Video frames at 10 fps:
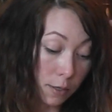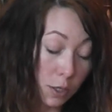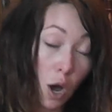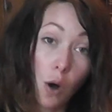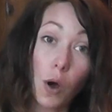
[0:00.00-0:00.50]

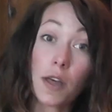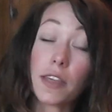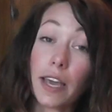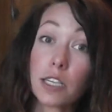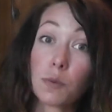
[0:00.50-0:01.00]
So
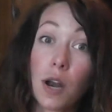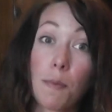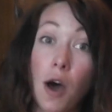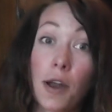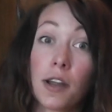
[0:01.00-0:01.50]
the case went
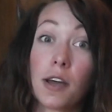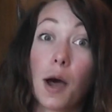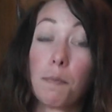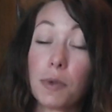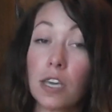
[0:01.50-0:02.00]
up on
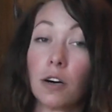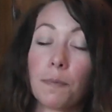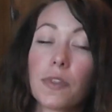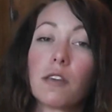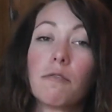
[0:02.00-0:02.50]

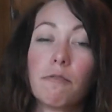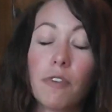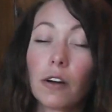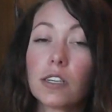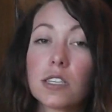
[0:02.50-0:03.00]
appeal.
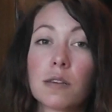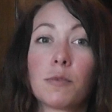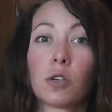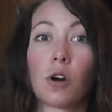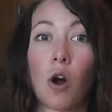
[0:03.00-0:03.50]
Very
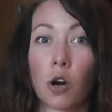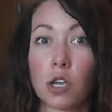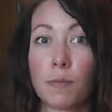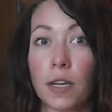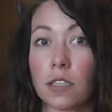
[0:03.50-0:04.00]
similar
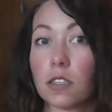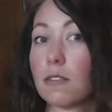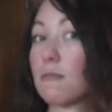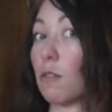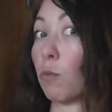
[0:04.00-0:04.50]

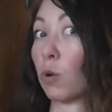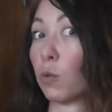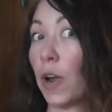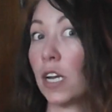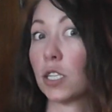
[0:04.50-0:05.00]
arguments were
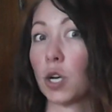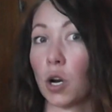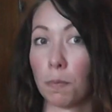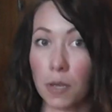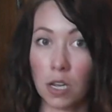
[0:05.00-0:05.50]
raised
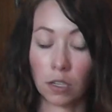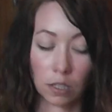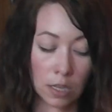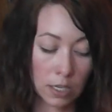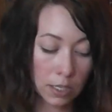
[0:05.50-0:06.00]
on
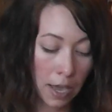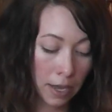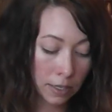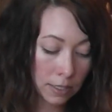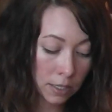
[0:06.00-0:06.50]
appeal in this
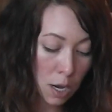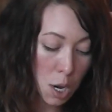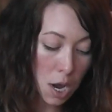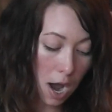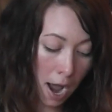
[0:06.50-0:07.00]
case.
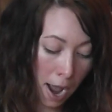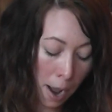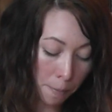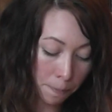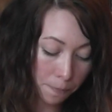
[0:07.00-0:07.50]

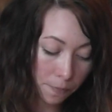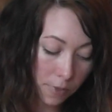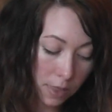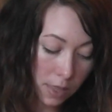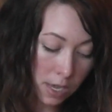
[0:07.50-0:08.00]

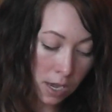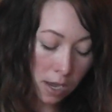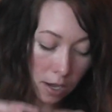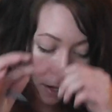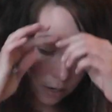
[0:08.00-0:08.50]

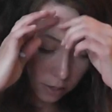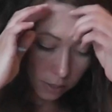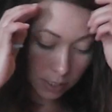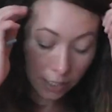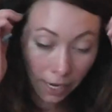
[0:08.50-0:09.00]
The
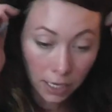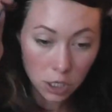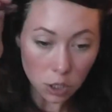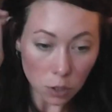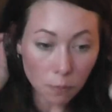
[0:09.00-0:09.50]

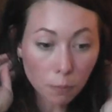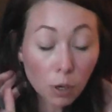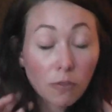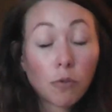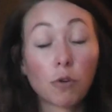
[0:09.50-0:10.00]
state
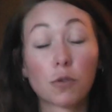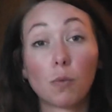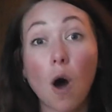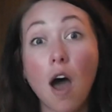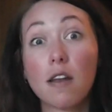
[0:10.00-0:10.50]
put forth
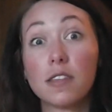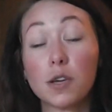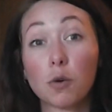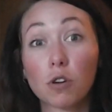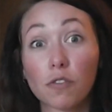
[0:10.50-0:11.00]
what the
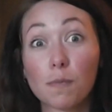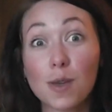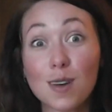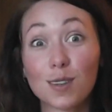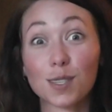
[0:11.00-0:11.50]
Court of
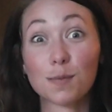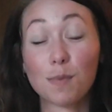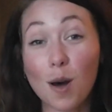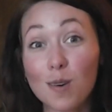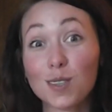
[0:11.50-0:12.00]

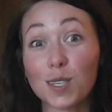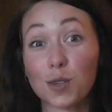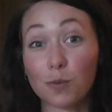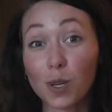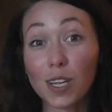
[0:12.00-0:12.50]
Appeals posed
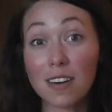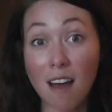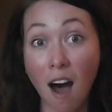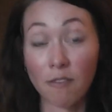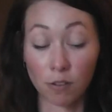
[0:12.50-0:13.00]
as a really
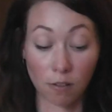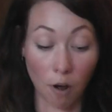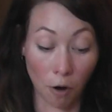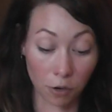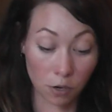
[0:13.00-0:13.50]
novel
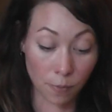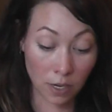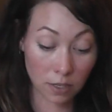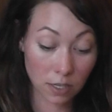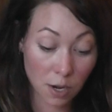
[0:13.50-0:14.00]

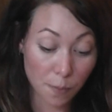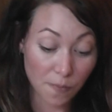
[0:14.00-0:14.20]
argument